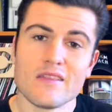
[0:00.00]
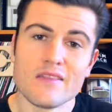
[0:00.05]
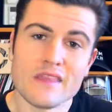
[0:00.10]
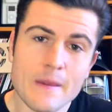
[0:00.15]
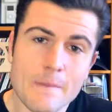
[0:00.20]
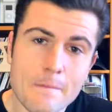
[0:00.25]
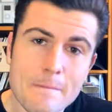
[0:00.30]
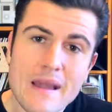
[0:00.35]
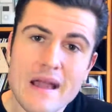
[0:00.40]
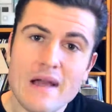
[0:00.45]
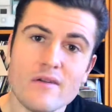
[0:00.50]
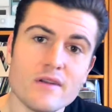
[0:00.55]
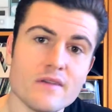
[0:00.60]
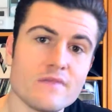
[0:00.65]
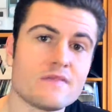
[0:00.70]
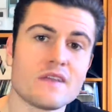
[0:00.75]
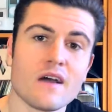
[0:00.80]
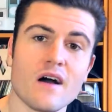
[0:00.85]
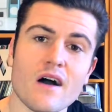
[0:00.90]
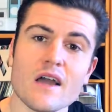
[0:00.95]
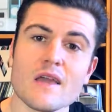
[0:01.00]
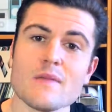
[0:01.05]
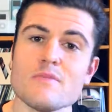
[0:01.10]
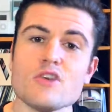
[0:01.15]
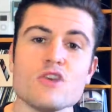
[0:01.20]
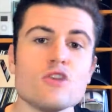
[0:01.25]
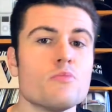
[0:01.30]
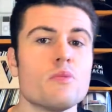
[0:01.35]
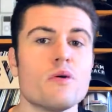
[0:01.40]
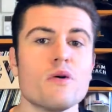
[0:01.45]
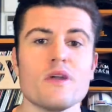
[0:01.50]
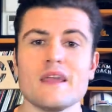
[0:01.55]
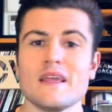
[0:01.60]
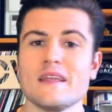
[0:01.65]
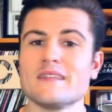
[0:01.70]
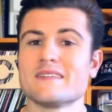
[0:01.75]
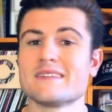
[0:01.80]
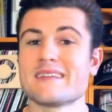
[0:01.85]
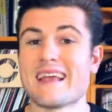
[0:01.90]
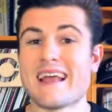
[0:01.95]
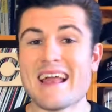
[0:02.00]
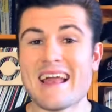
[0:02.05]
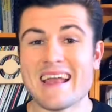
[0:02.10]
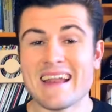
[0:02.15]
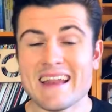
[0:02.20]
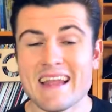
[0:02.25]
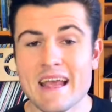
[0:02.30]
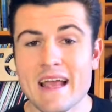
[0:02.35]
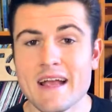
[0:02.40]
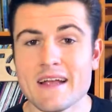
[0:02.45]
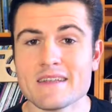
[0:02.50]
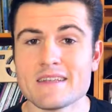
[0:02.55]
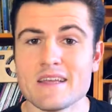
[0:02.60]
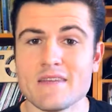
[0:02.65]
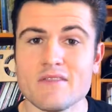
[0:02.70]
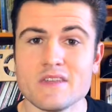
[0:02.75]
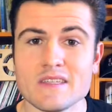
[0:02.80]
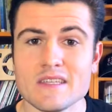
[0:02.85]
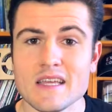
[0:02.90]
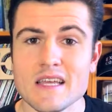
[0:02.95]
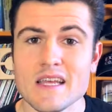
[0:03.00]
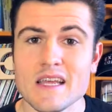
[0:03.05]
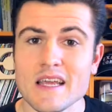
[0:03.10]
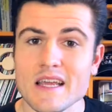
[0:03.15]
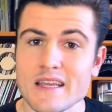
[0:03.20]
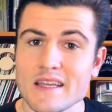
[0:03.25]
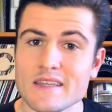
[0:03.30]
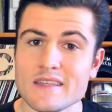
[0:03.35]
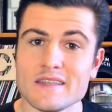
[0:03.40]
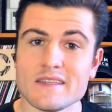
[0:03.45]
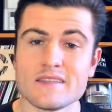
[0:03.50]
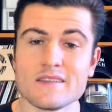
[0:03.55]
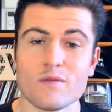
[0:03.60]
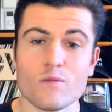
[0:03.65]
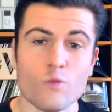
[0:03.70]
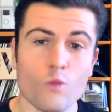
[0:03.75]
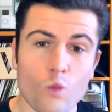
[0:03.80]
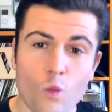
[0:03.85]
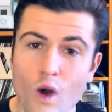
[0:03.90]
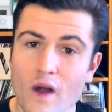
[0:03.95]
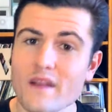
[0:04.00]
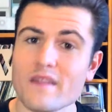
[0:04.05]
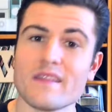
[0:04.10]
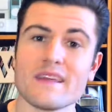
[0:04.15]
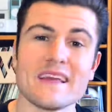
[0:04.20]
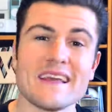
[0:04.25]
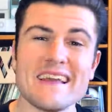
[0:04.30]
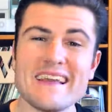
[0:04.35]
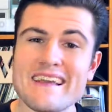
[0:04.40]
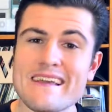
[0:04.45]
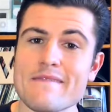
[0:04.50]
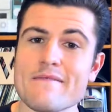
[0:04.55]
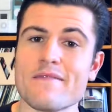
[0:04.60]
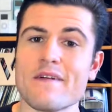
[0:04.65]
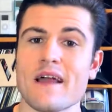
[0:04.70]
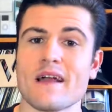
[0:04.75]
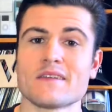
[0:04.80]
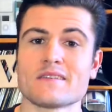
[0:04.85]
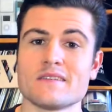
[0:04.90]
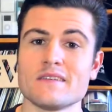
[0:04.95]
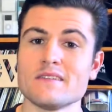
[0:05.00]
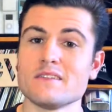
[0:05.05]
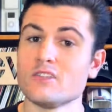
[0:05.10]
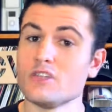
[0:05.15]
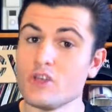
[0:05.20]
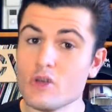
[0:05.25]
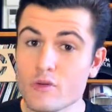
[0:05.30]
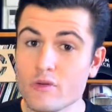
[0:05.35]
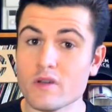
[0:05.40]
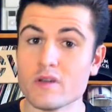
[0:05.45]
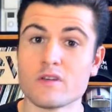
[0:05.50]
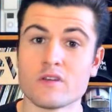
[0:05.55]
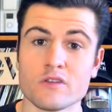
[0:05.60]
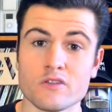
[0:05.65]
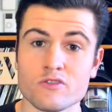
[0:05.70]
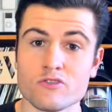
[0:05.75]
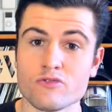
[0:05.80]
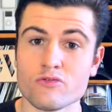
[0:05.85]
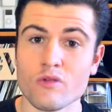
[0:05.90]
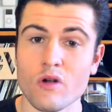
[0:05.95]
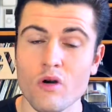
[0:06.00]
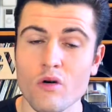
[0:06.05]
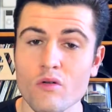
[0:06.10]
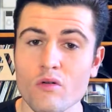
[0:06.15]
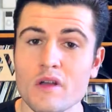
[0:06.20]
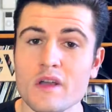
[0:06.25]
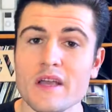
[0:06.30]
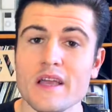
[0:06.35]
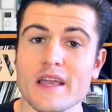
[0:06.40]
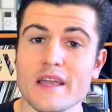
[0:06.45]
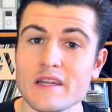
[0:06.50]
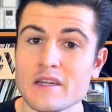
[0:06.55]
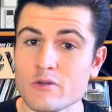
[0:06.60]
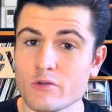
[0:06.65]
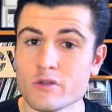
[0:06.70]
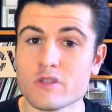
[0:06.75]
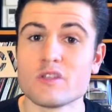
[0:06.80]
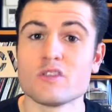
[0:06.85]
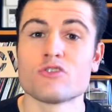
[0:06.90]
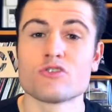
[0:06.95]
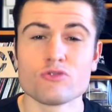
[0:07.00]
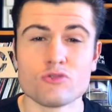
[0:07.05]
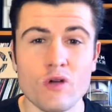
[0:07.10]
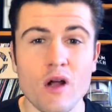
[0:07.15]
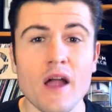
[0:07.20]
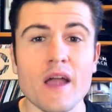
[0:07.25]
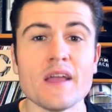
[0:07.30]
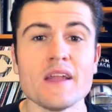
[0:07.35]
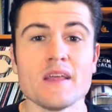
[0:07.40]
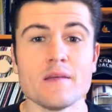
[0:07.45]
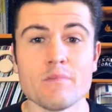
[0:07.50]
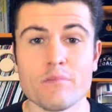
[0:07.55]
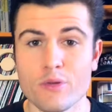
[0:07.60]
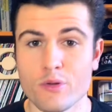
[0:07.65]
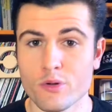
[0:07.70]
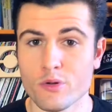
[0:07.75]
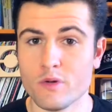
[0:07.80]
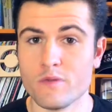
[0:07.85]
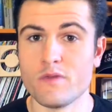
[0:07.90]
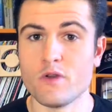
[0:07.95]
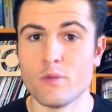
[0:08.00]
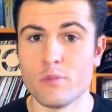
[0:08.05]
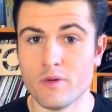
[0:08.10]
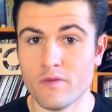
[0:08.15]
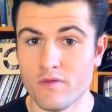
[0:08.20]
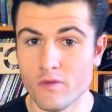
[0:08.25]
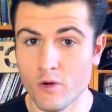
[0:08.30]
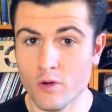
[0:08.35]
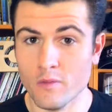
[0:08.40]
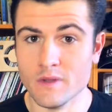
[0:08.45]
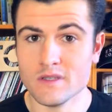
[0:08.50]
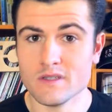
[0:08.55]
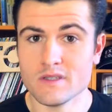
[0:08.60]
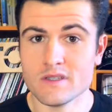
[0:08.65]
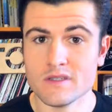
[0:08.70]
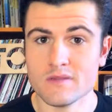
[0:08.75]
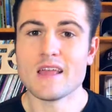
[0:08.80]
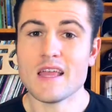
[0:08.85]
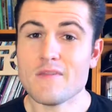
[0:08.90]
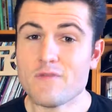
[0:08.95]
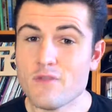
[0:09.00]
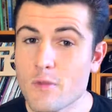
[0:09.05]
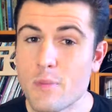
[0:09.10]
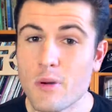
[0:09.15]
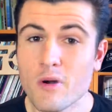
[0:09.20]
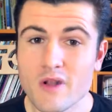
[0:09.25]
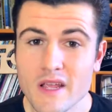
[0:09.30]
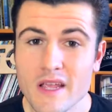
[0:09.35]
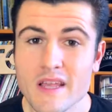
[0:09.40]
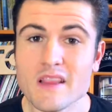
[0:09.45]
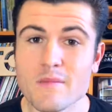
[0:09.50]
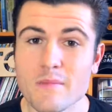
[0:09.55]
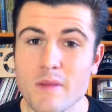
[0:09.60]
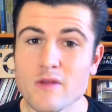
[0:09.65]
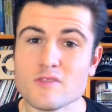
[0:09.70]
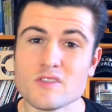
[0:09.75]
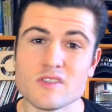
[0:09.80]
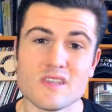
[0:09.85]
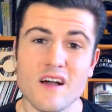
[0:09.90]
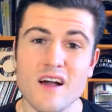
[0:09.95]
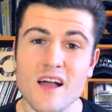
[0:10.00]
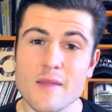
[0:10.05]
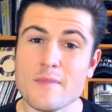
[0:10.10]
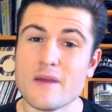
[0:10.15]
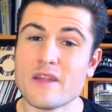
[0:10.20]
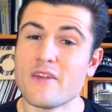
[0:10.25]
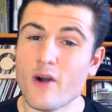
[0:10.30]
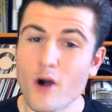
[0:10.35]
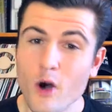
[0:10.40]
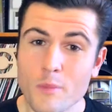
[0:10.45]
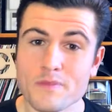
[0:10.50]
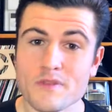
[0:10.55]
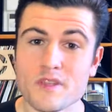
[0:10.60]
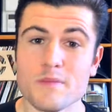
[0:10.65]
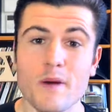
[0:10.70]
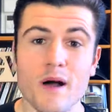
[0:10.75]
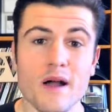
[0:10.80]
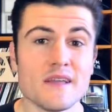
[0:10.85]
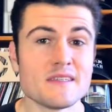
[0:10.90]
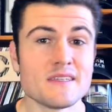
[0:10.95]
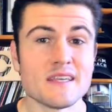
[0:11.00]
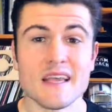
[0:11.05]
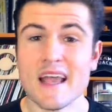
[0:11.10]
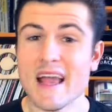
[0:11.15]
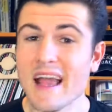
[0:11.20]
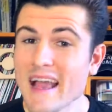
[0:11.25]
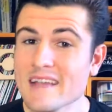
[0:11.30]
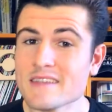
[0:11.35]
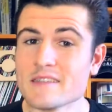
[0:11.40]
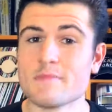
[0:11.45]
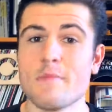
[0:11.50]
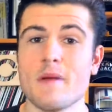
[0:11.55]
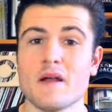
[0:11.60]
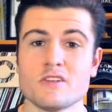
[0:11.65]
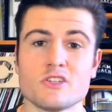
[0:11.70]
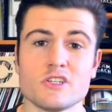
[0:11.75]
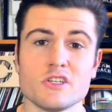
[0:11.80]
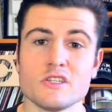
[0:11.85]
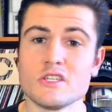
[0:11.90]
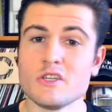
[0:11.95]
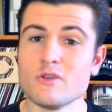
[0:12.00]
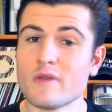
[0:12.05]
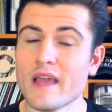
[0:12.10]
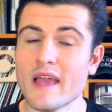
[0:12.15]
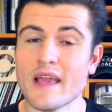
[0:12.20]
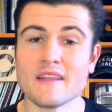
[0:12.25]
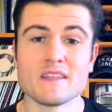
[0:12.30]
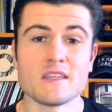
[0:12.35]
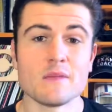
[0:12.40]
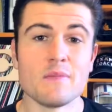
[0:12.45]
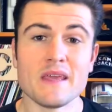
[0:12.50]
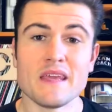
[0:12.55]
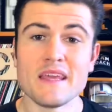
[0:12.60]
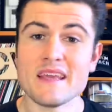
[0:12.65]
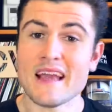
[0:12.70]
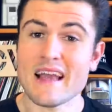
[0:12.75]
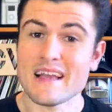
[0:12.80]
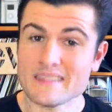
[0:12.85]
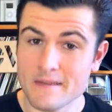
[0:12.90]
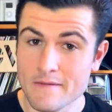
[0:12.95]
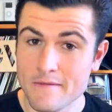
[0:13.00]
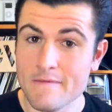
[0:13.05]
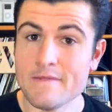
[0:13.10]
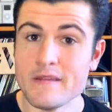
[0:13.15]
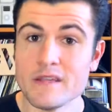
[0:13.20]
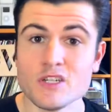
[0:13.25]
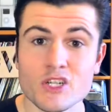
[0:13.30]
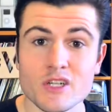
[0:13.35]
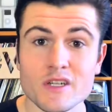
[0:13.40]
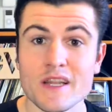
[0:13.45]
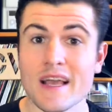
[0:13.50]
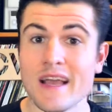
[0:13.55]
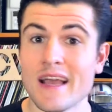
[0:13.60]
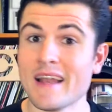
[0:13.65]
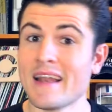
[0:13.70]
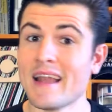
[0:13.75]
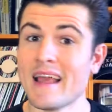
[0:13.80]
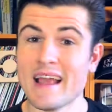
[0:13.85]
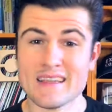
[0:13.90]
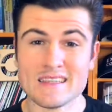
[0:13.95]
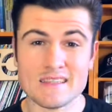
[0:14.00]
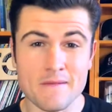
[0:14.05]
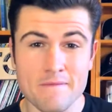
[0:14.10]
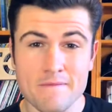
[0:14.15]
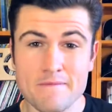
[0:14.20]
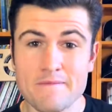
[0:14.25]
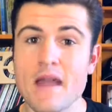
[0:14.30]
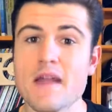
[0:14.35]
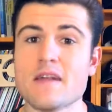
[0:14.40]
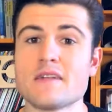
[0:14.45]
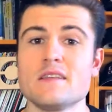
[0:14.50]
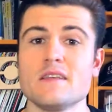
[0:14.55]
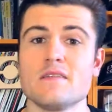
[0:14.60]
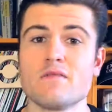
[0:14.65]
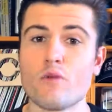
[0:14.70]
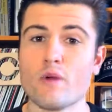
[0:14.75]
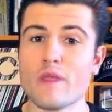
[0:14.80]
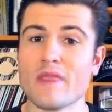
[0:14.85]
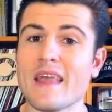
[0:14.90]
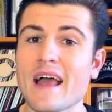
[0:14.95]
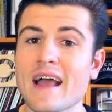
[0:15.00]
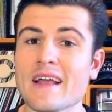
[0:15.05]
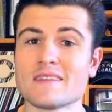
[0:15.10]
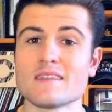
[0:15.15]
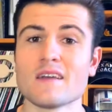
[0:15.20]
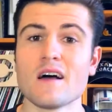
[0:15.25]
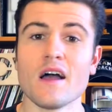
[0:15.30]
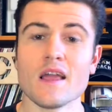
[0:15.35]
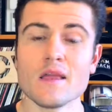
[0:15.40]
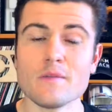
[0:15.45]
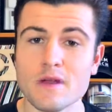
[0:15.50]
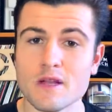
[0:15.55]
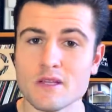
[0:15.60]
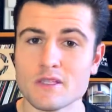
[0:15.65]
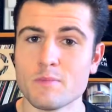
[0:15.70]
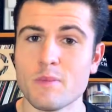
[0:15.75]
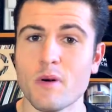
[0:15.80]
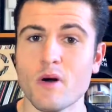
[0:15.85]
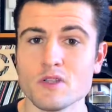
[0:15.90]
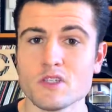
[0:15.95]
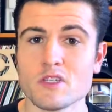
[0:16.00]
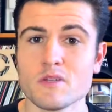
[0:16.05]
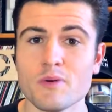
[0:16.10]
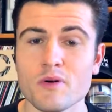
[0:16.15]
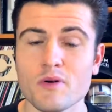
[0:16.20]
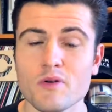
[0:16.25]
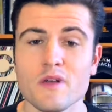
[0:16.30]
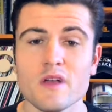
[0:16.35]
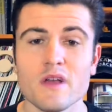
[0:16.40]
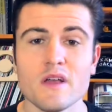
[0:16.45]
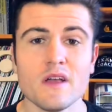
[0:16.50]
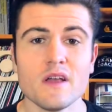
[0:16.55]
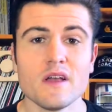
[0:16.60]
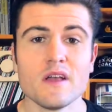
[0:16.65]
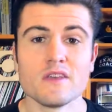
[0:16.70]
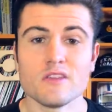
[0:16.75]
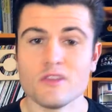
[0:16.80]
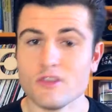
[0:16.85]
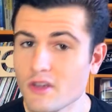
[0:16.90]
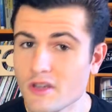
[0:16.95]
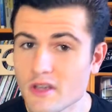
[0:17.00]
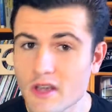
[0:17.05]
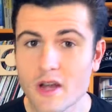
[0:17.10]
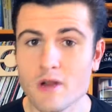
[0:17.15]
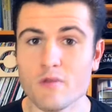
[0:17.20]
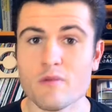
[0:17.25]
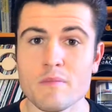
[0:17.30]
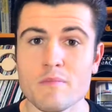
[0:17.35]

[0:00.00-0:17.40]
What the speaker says: The amount of time you put into any activity is one of the key factors you can control in order to try and improve your performance. If you're putting in the most time and optimizing as much as you can to be as efficient and as effective with that time as possible, you're going to